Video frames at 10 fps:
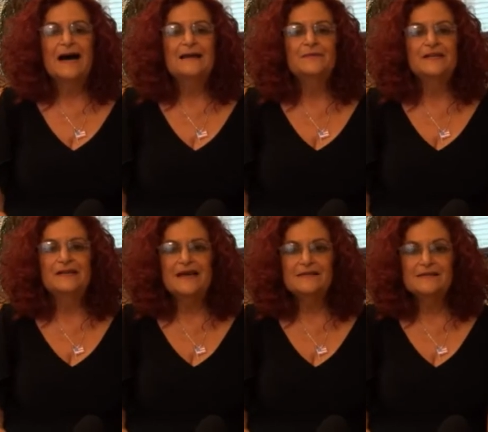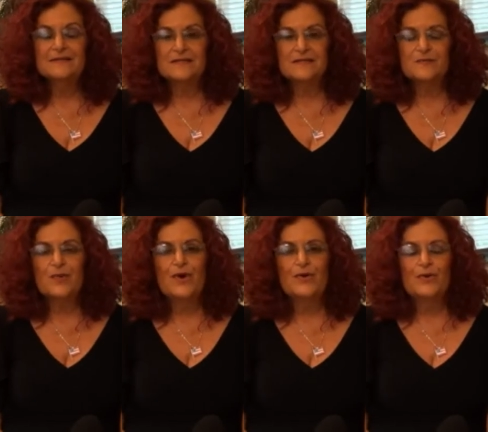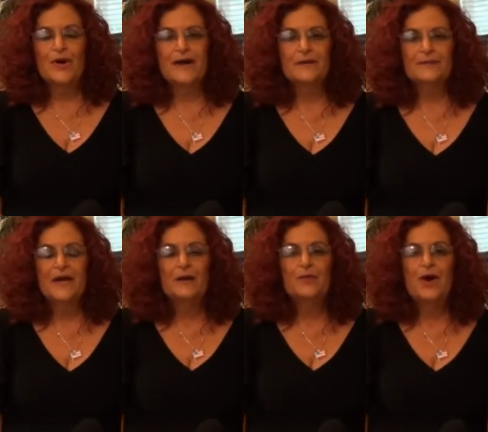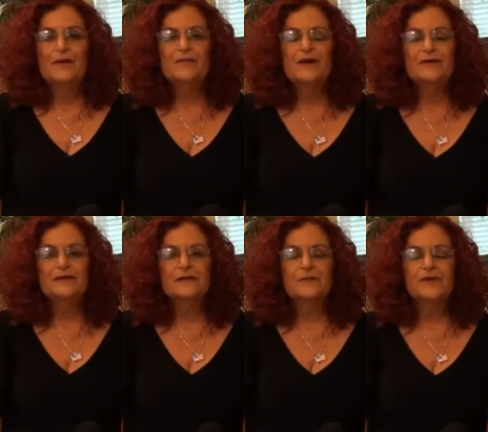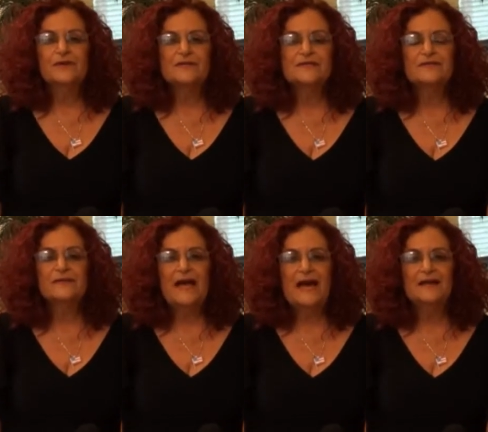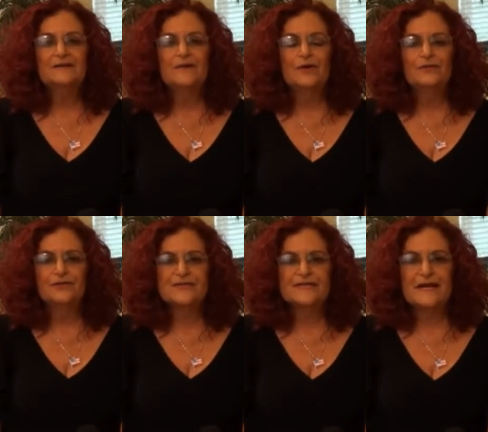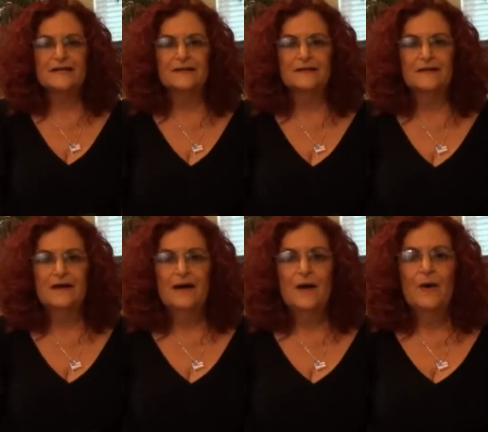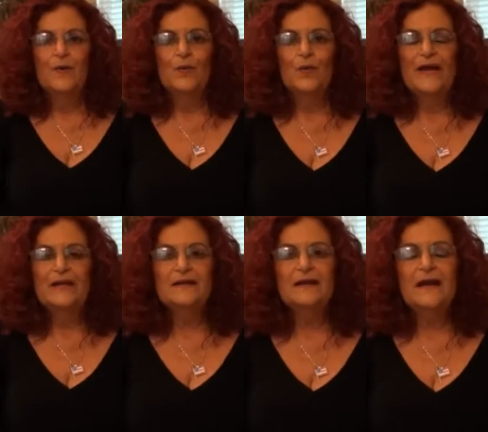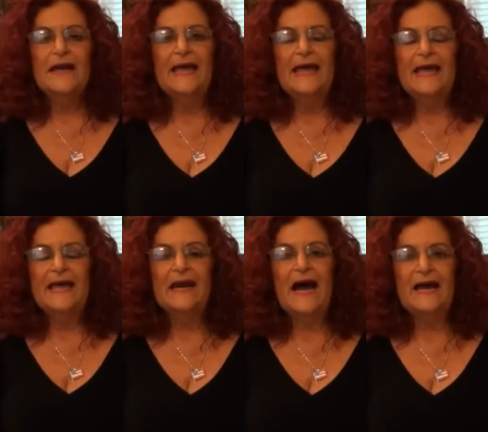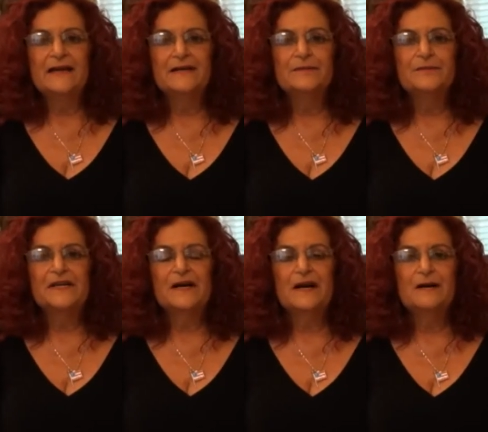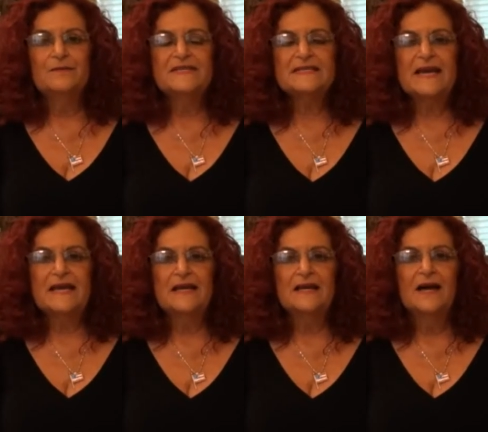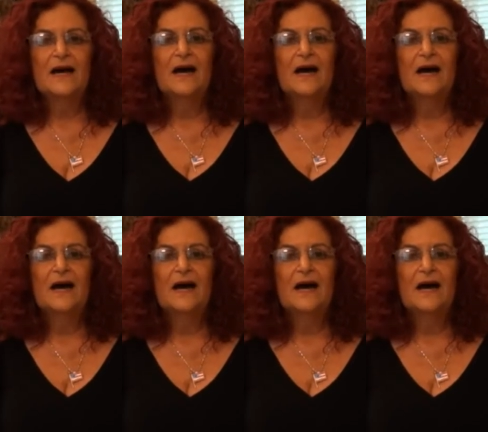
I am against this program primarily because of lack of oversight. When an item becomes a,